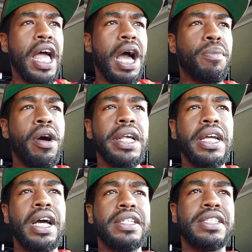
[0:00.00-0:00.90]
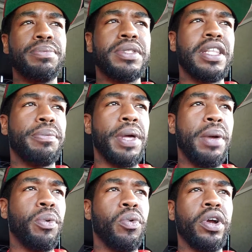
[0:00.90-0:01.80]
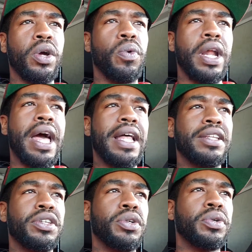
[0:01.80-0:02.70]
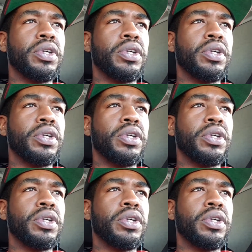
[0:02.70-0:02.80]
I'm already accustomed to the paperwork and what I had to do.